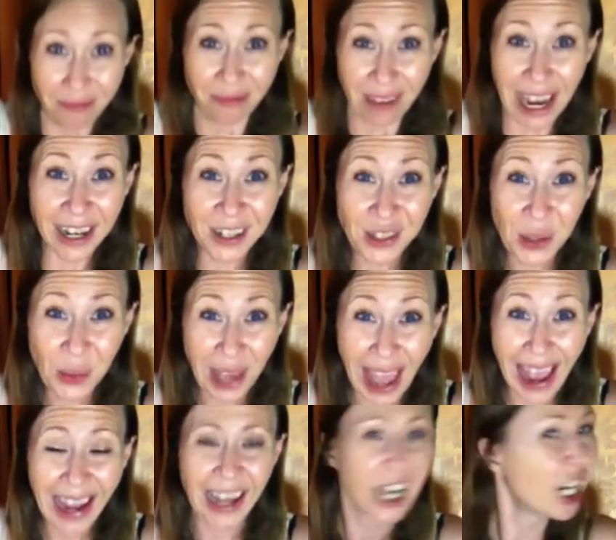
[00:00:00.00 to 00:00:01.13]
And it's
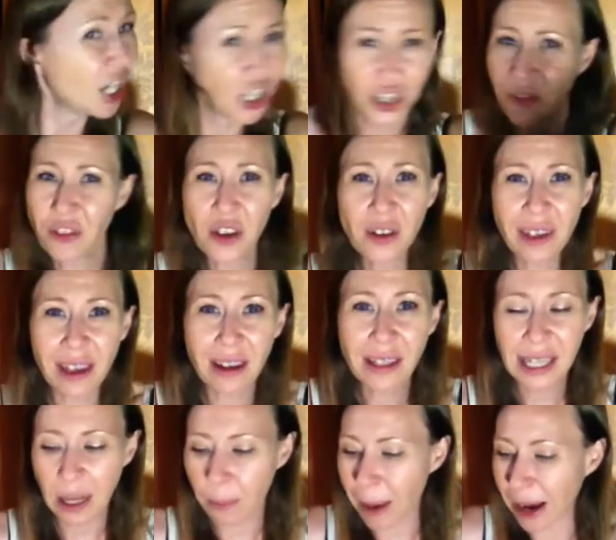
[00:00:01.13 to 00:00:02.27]
okay. Don't feel
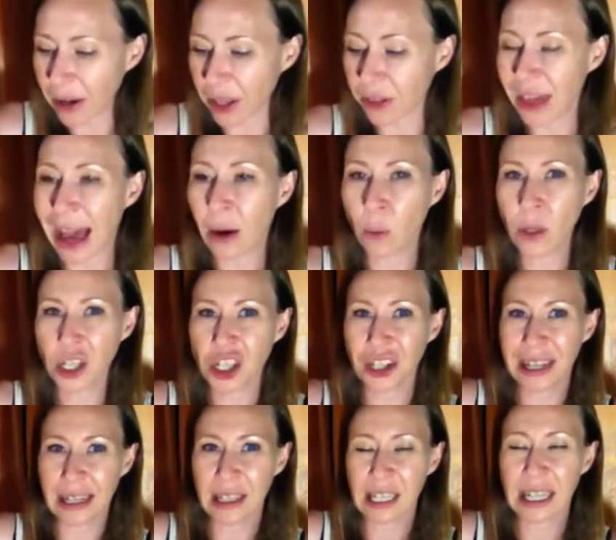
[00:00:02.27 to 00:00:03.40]
guilty about it. That which
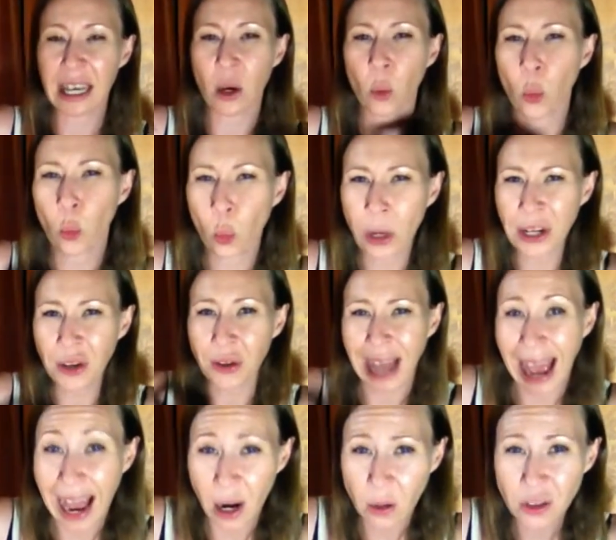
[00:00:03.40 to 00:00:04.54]
needs to get windowed
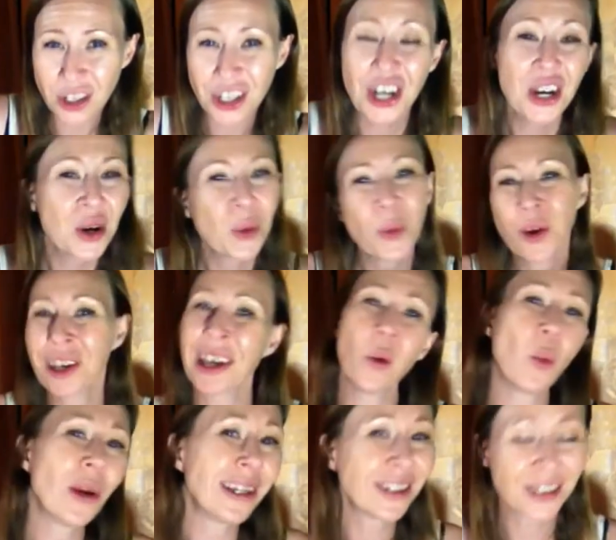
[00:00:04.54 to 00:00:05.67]
out will get
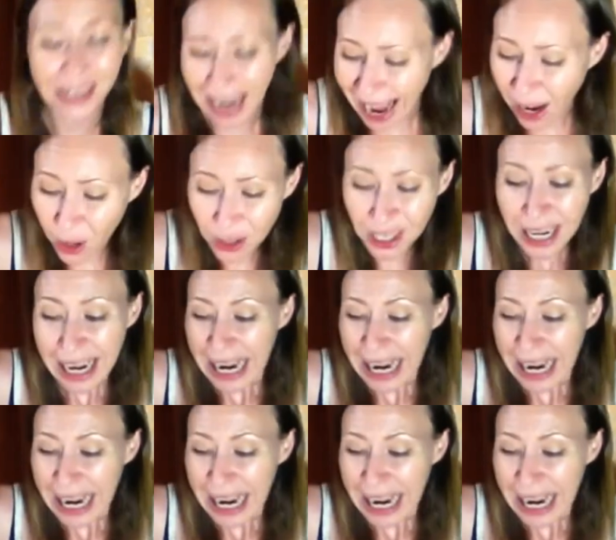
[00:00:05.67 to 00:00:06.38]
windowed out.